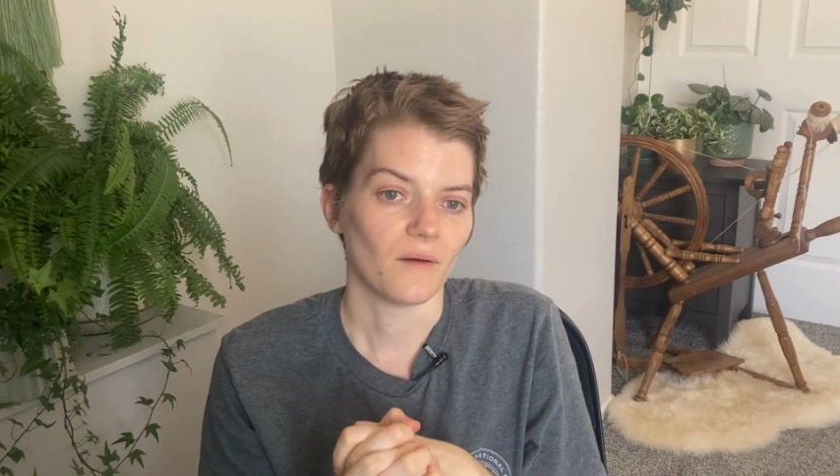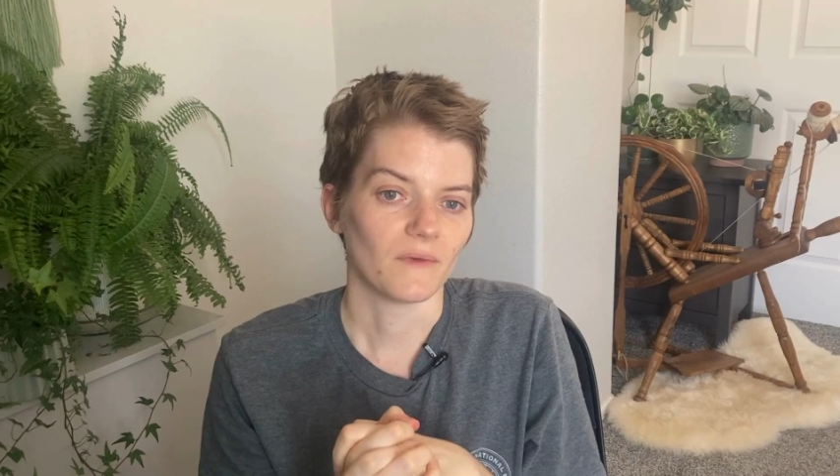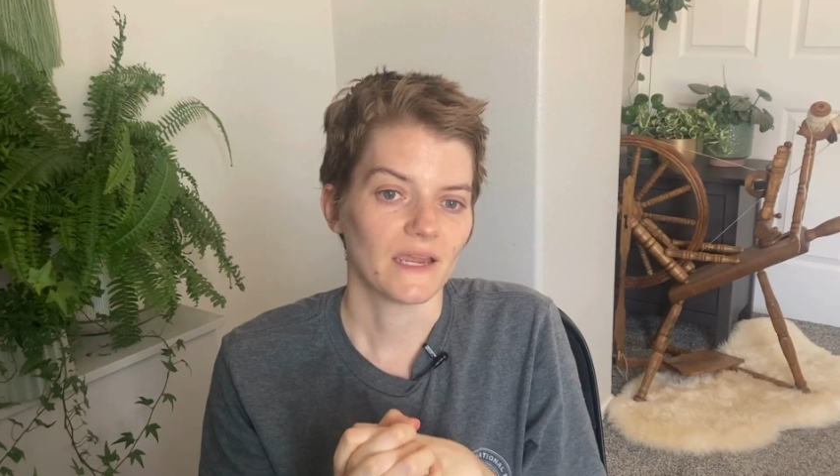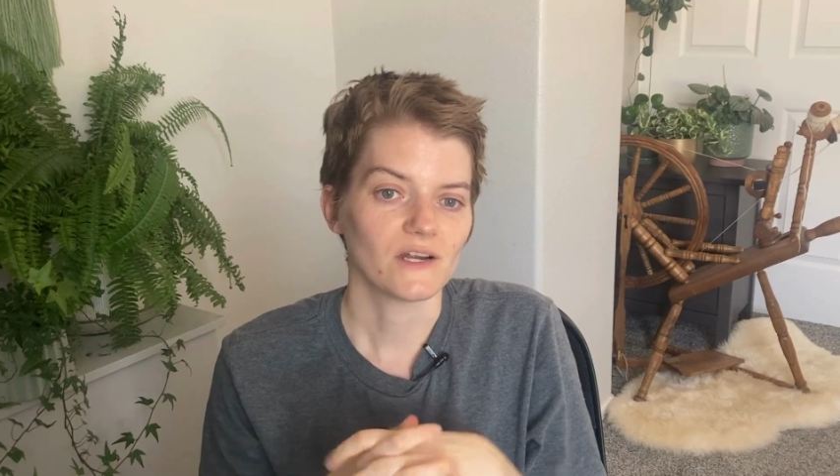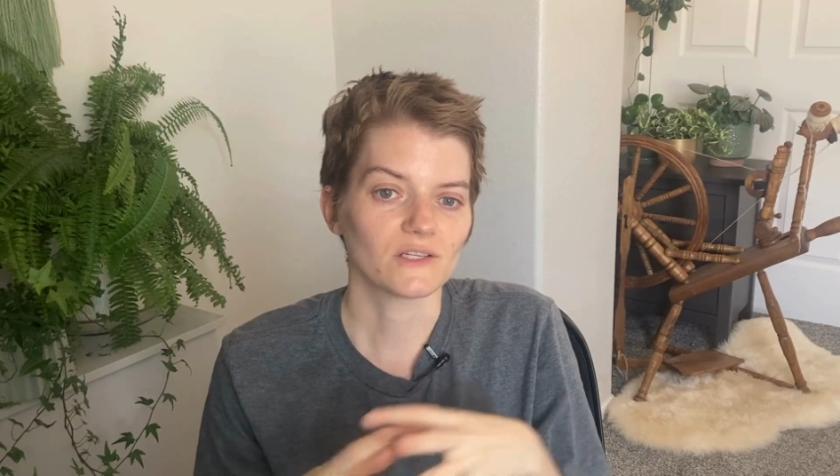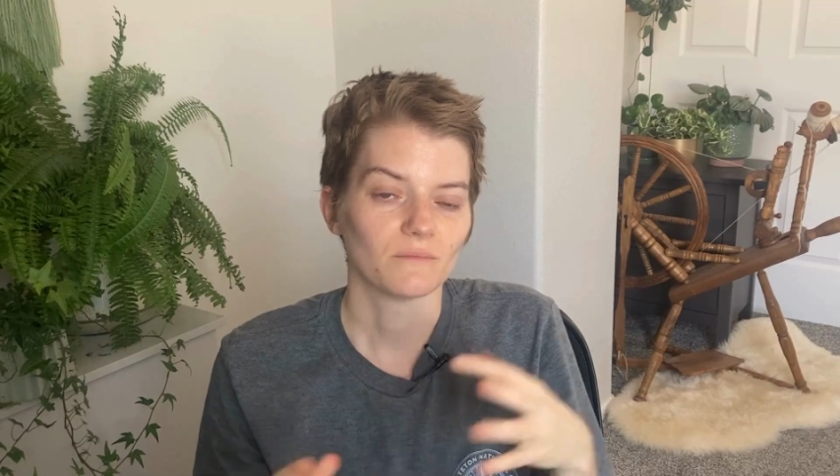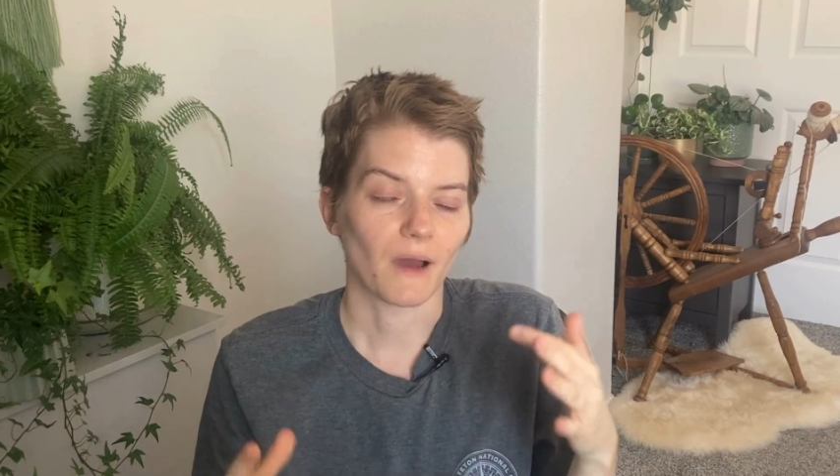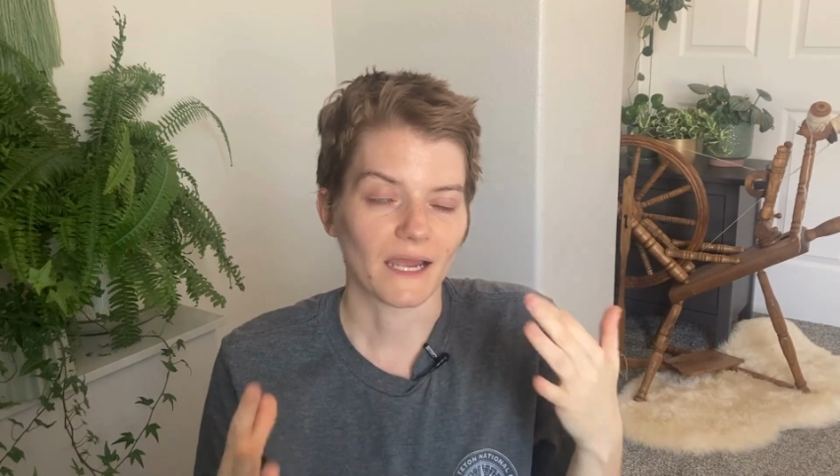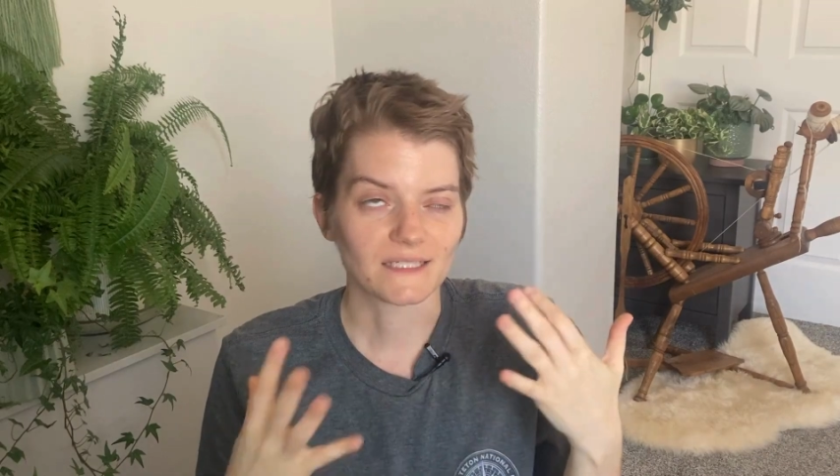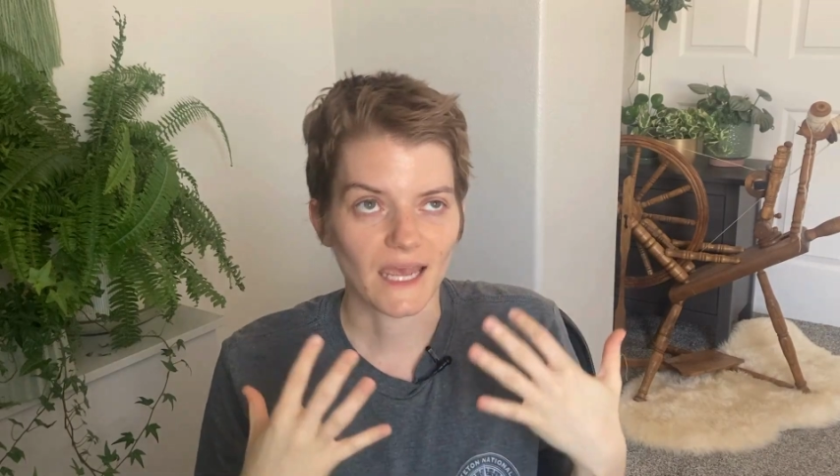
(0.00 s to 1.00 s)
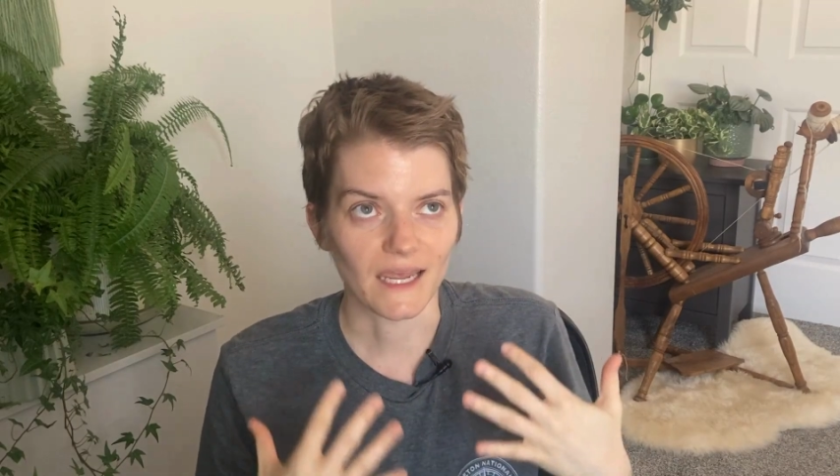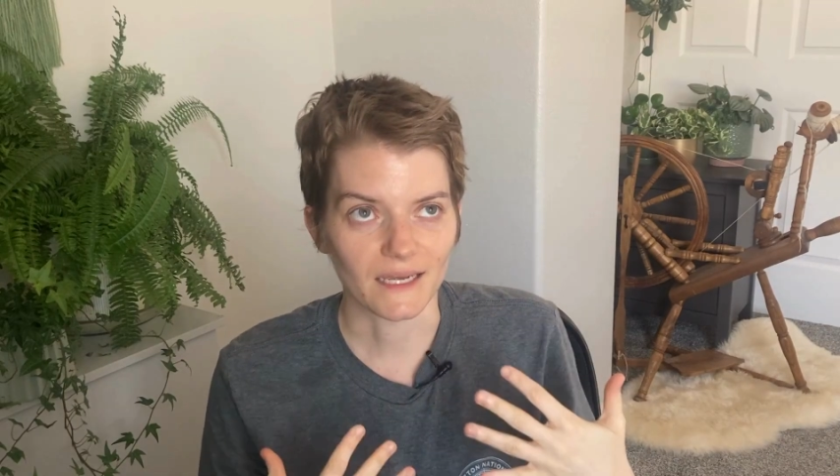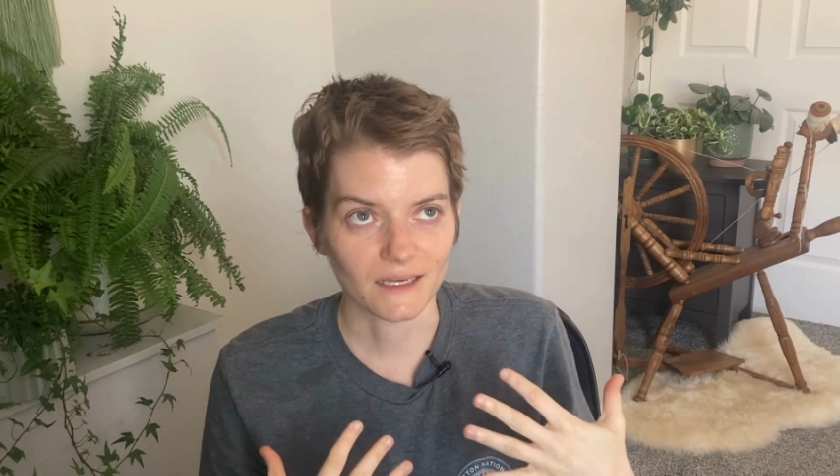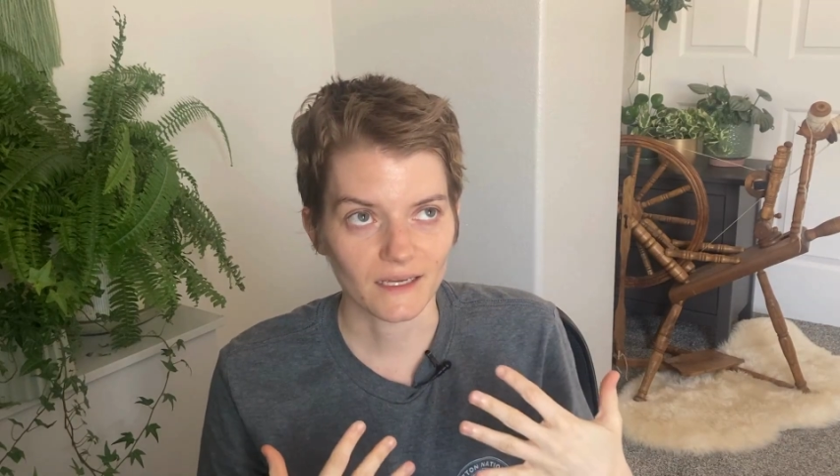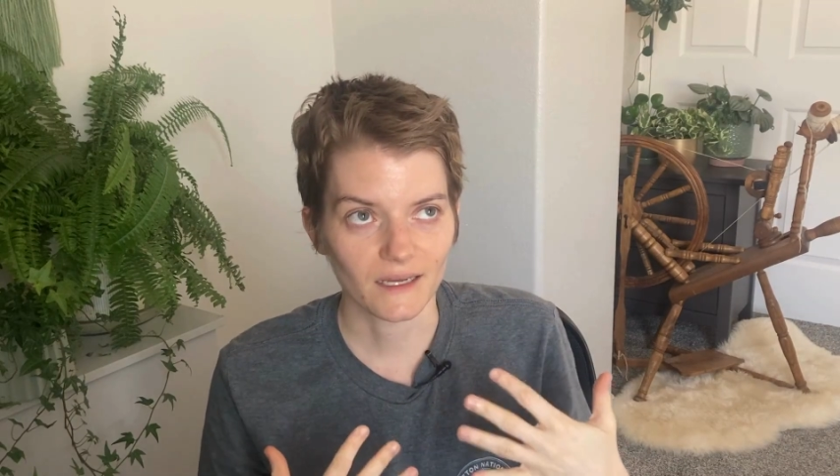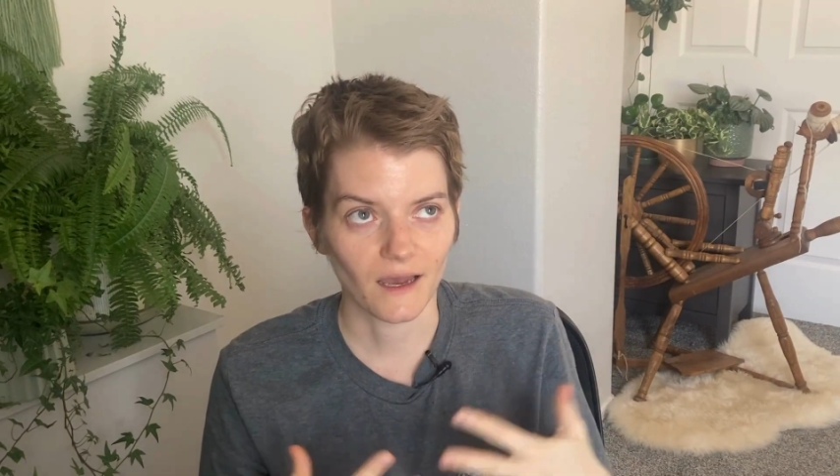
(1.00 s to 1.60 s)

here's my take